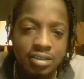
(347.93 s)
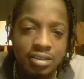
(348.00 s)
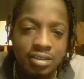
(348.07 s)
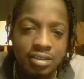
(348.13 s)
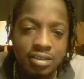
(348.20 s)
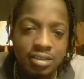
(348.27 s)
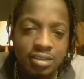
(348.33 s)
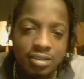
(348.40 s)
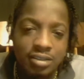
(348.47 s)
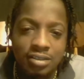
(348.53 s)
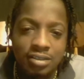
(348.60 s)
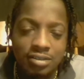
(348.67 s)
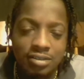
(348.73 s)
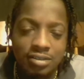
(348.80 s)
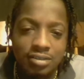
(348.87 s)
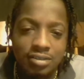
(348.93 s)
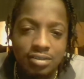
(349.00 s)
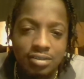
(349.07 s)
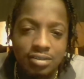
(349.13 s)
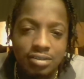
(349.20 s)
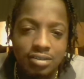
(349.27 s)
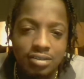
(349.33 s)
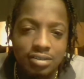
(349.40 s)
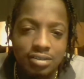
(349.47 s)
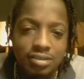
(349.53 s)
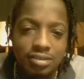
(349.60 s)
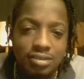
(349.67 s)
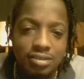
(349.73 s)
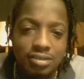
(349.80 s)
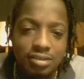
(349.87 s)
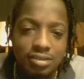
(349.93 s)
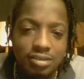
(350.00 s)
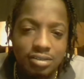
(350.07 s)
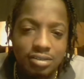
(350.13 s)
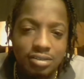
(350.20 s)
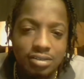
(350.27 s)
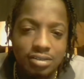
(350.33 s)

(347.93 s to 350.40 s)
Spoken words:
No one is speaking in this clip.